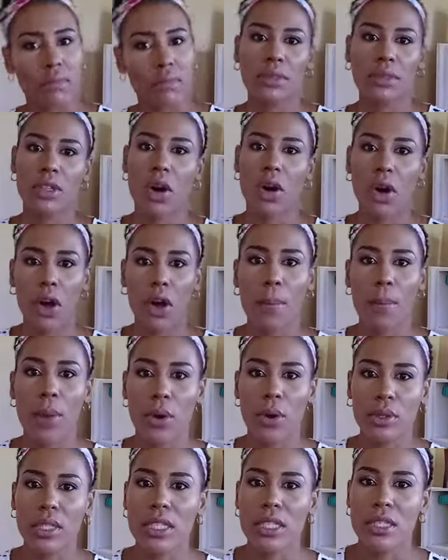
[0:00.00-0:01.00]
talk
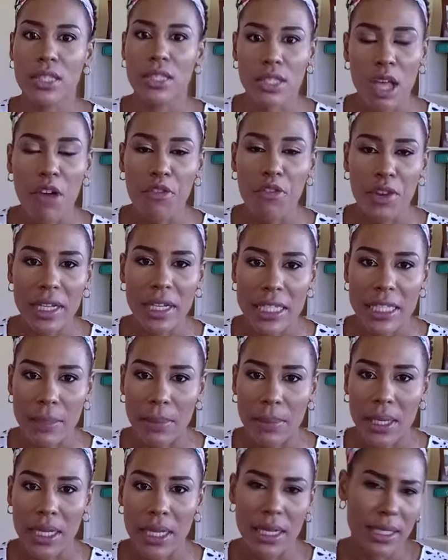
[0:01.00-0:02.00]
about its sovereignty,
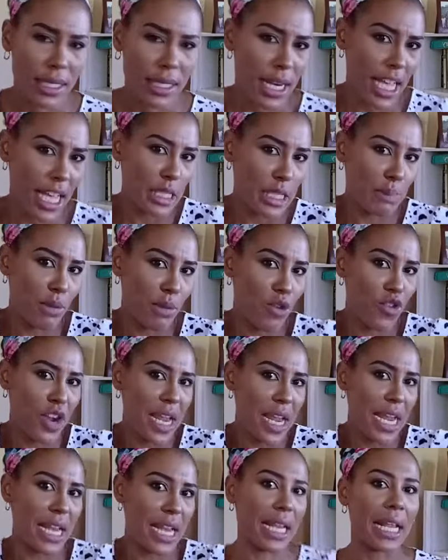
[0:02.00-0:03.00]
because let's be
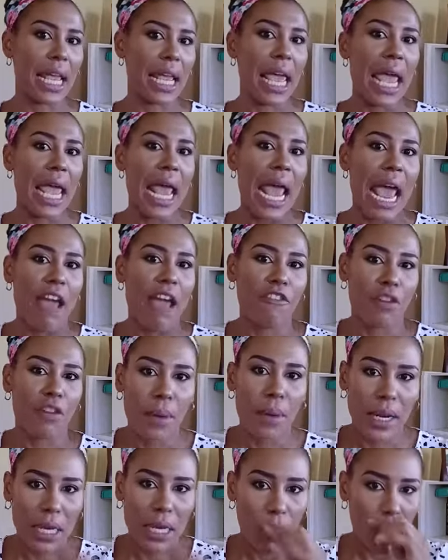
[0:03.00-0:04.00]
real,
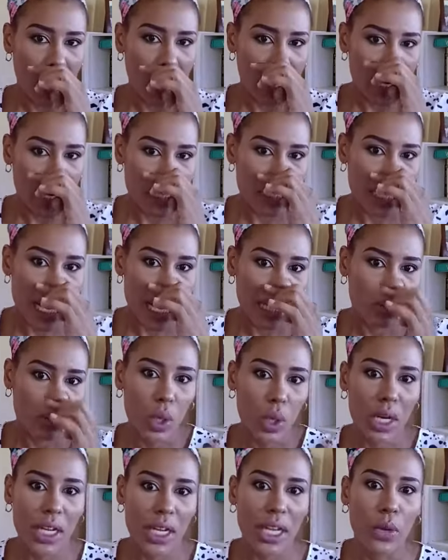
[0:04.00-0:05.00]
Everybody, when they start
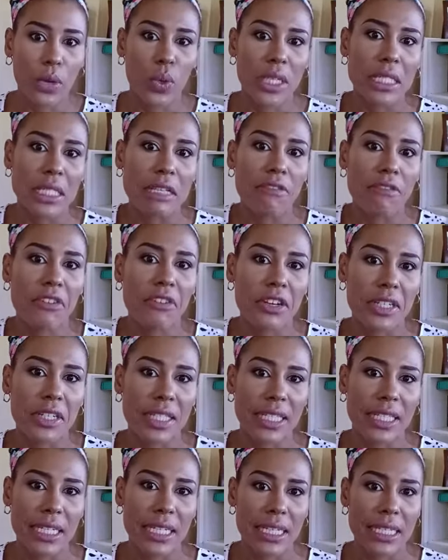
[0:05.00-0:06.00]
working, what's the first
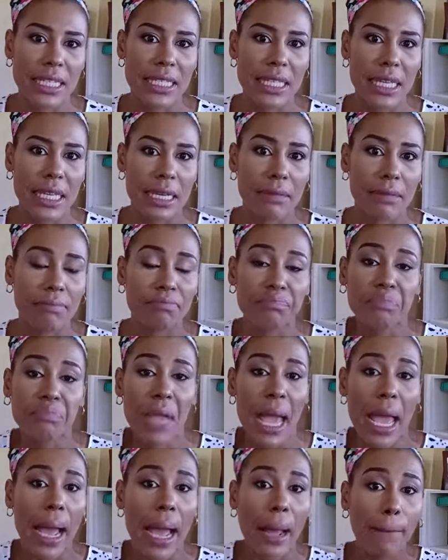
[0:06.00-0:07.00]
thing they say?
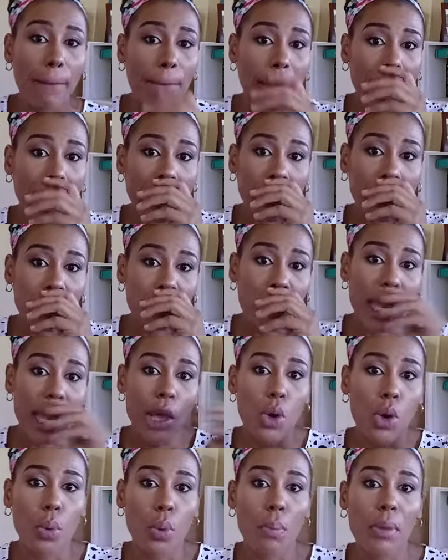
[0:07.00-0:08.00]
I'm making my
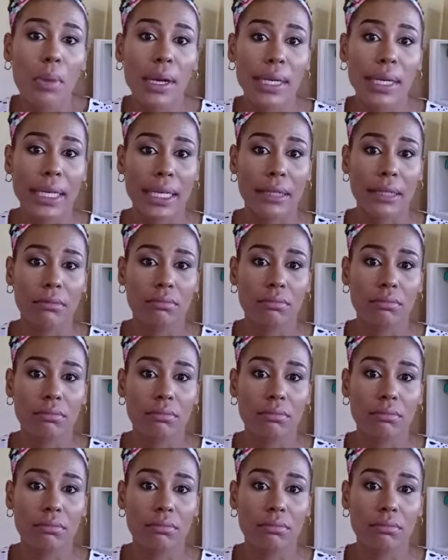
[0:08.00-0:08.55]
own money.